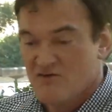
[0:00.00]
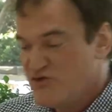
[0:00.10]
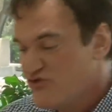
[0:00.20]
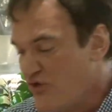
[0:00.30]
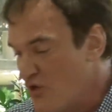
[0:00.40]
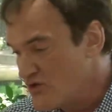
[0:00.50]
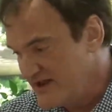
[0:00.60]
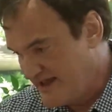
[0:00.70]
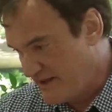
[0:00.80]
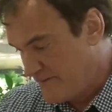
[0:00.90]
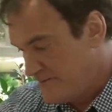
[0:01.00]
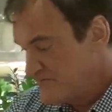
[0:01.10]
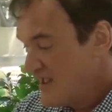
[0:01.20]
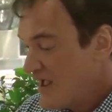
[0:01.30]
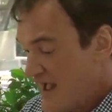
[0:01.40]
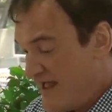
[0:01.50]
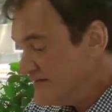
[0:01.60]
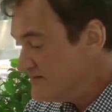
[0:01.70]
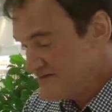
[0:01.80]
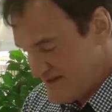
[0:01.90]
for him.
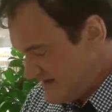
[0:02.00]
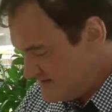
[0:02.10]
And